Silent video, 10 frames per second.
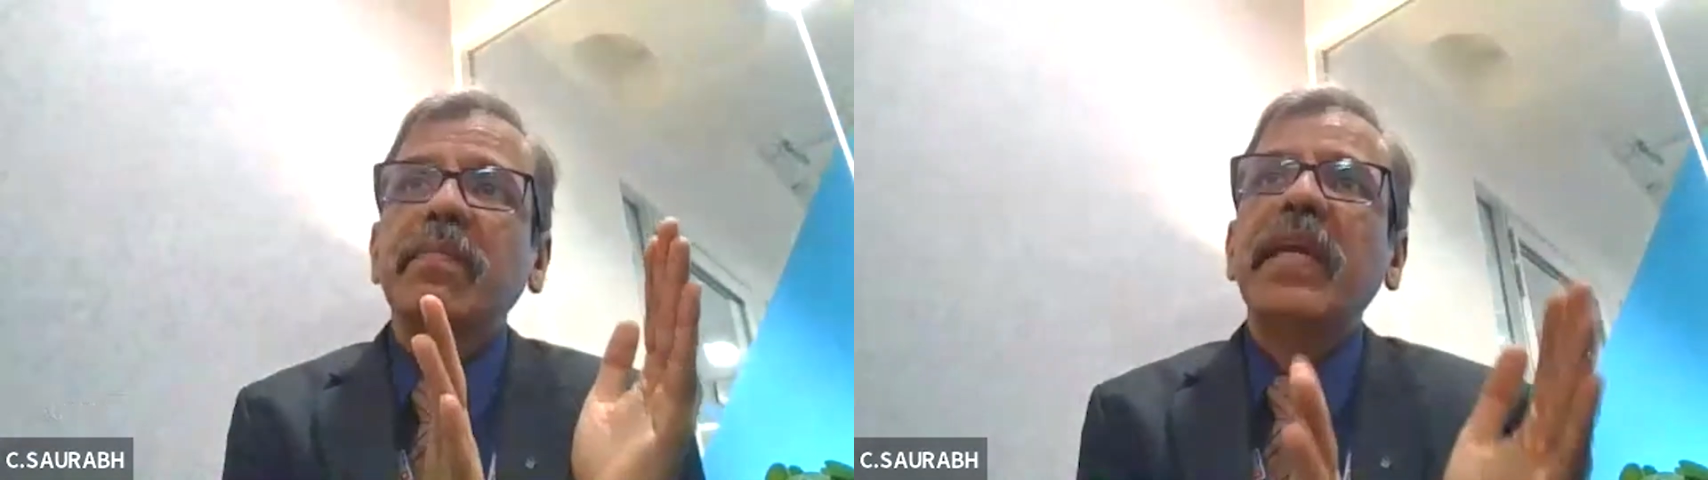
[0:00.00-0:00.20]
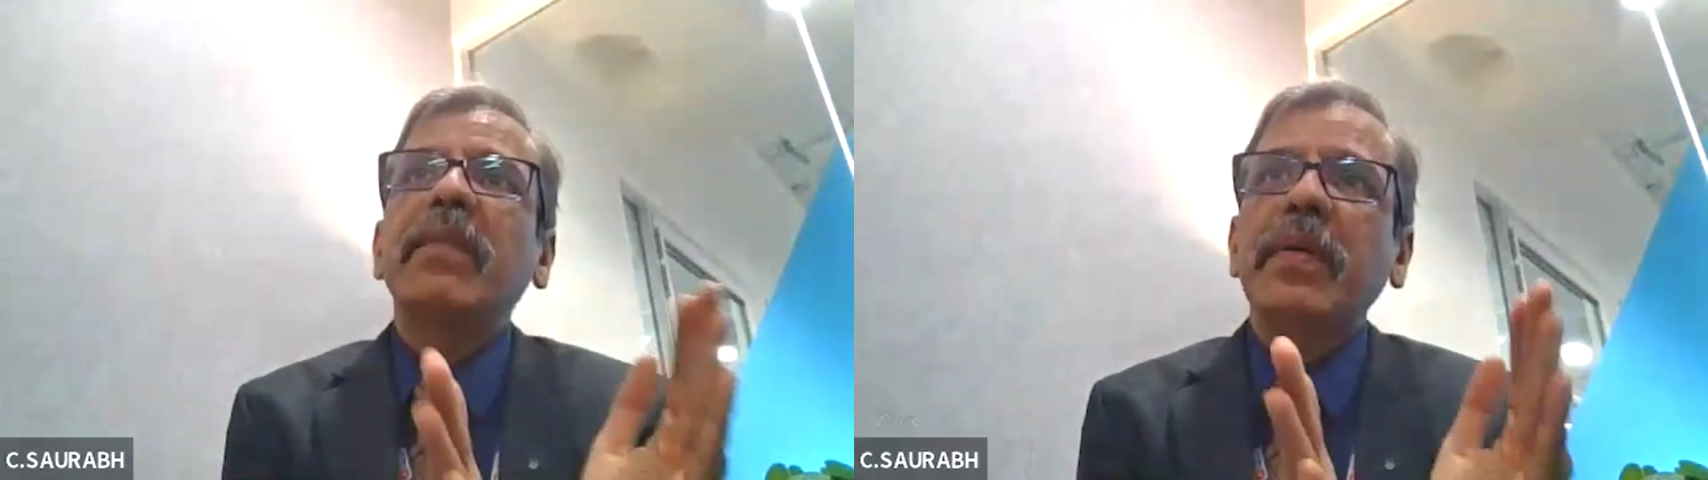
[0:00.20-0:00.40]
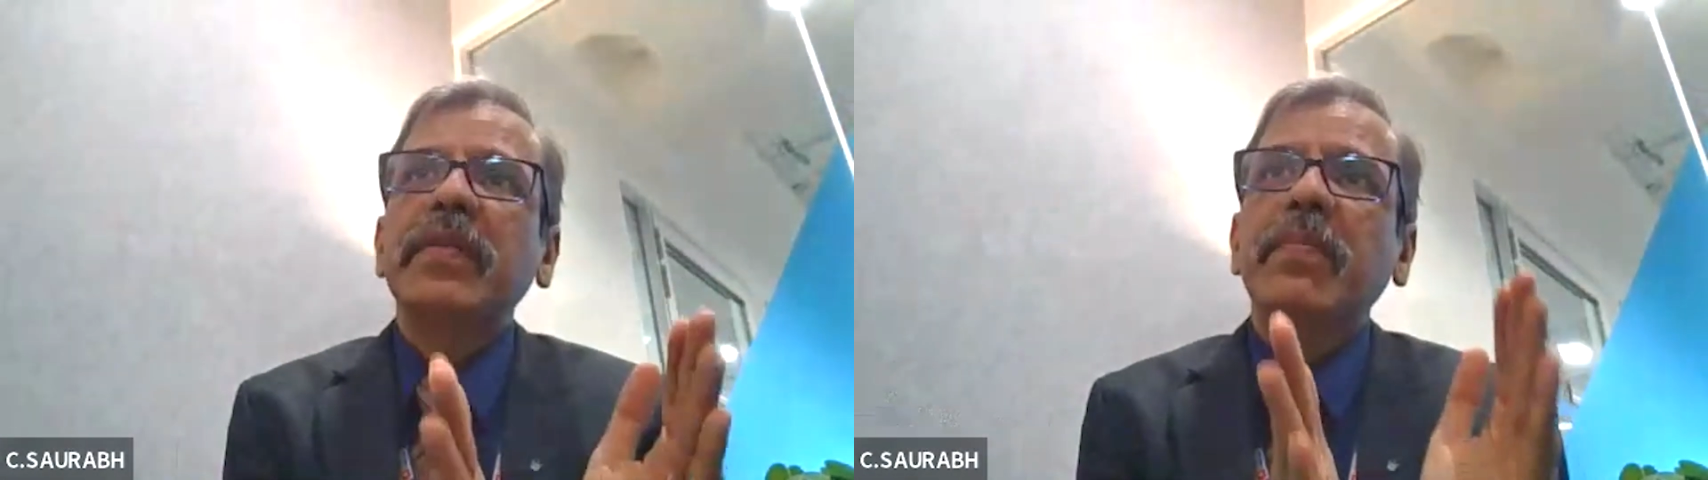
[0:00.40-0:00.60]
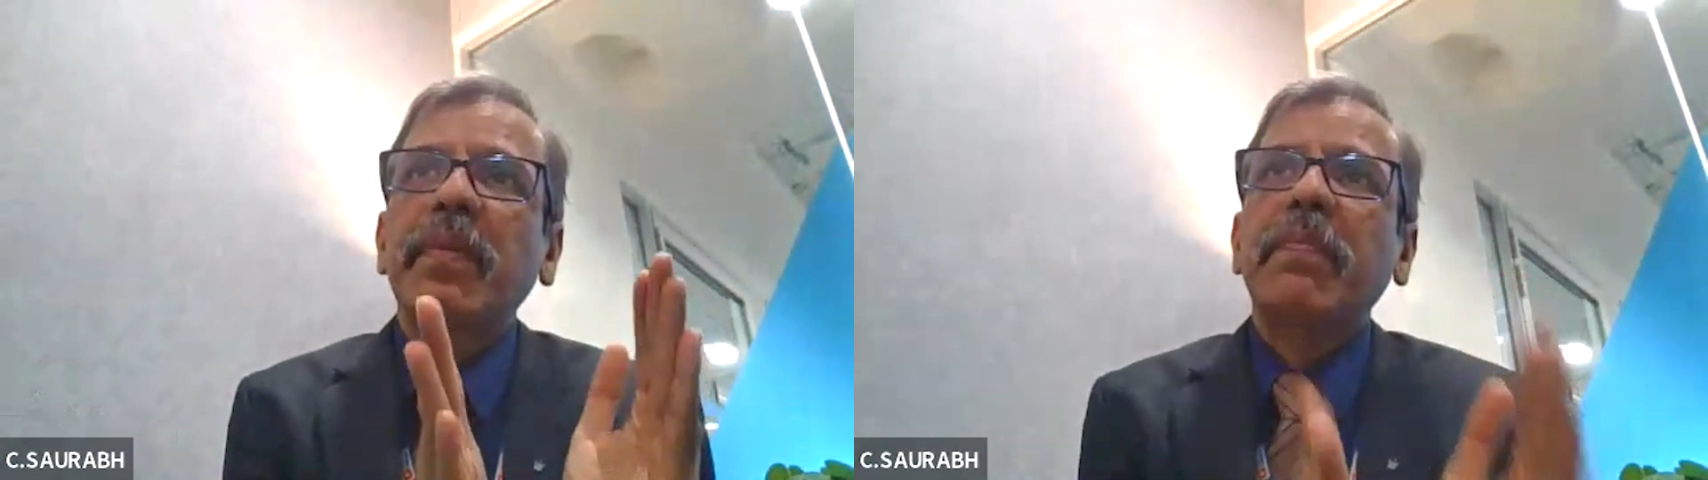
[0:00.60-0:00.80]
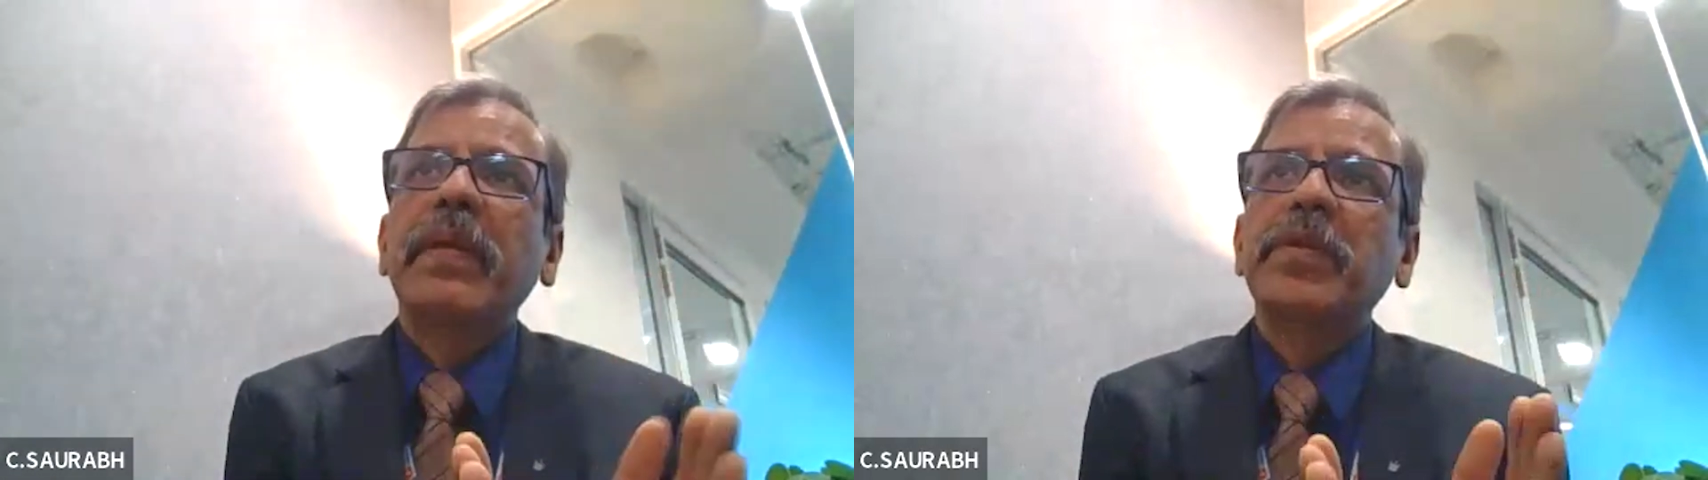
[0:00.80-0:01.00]
is a main
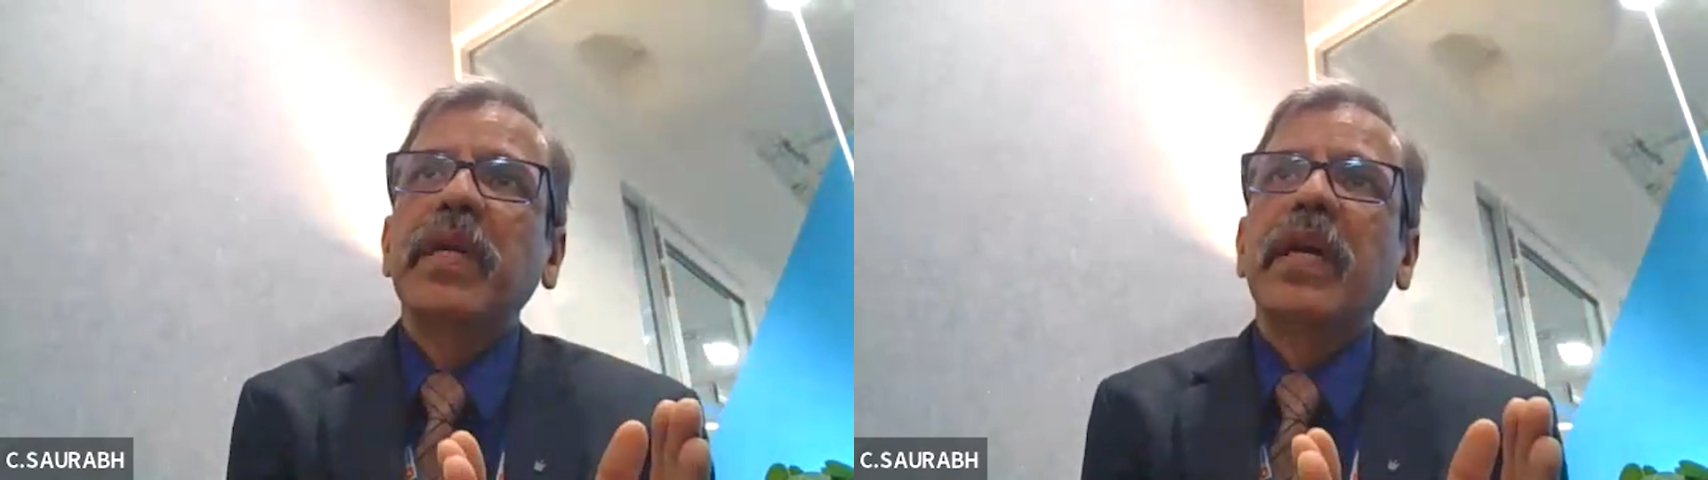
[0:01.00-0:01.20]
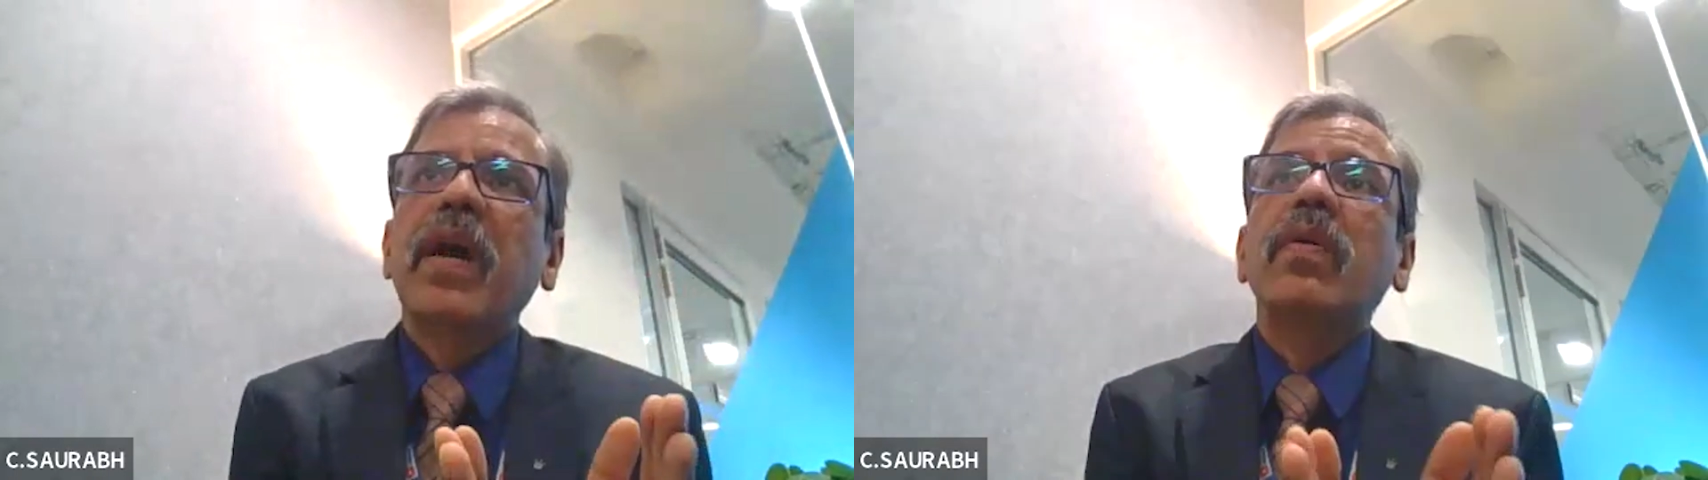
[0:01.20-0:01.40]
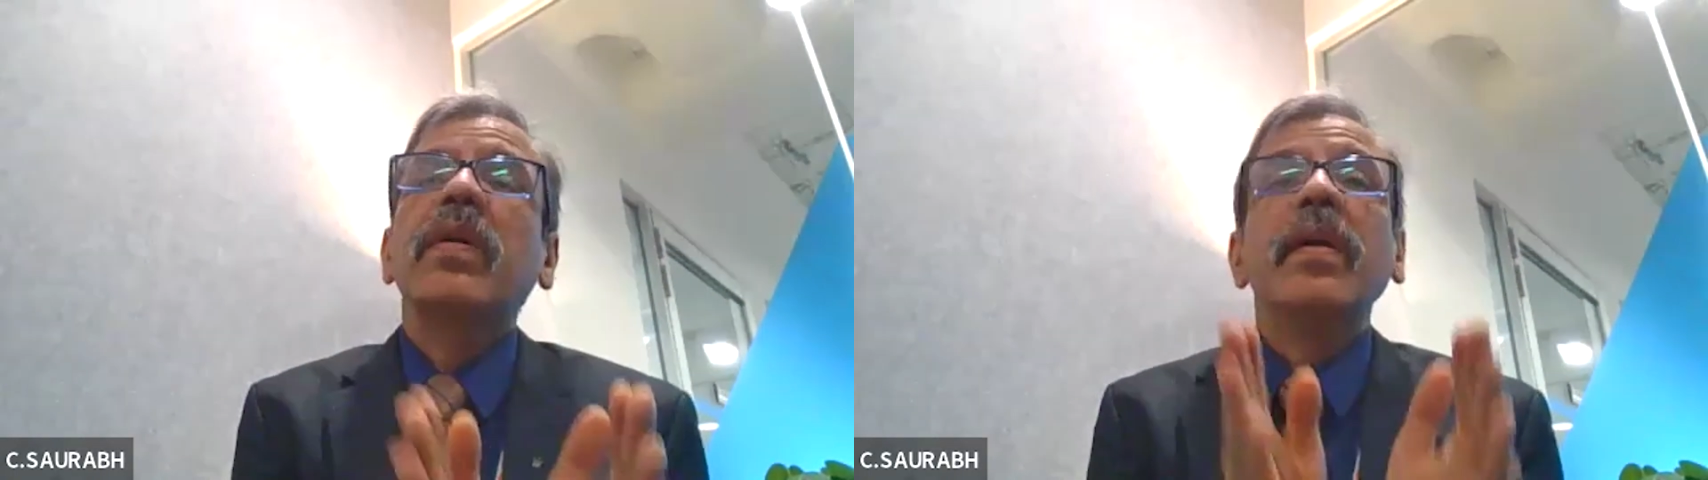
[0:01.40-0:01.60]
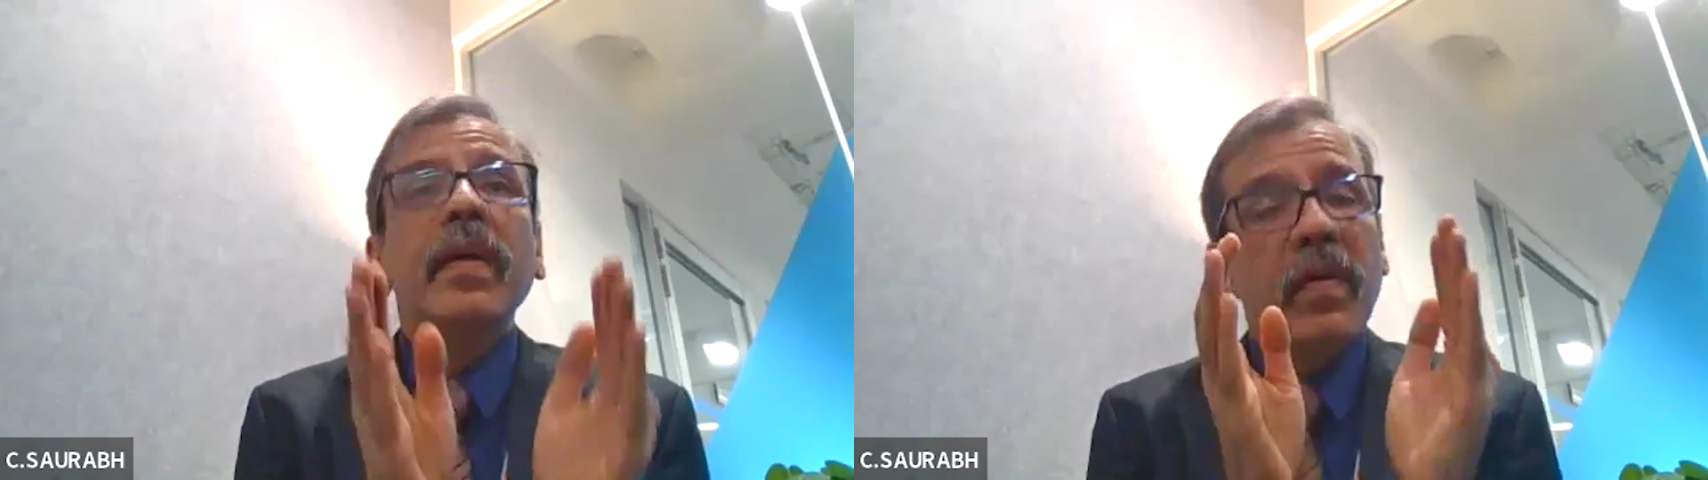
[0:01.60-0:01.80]
principal pension account.